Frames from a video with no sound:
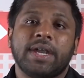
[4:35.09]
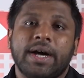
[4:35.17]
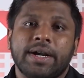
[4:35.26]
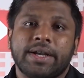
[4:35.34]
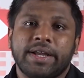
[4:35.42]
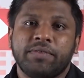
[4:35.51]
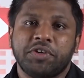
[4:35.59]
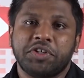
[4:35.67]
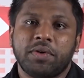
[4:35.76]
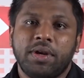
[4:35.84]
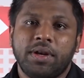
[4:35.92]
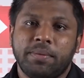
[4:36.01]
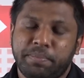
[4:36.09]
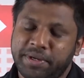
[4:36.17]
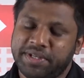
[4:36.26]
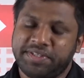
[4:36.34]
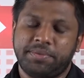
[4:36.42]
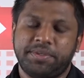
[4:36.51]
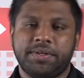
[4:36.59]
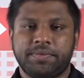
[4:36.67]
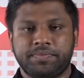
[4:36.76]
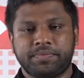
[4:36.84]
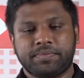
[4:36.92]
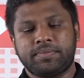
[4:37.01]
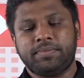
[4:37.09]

is Art and Visual Perception?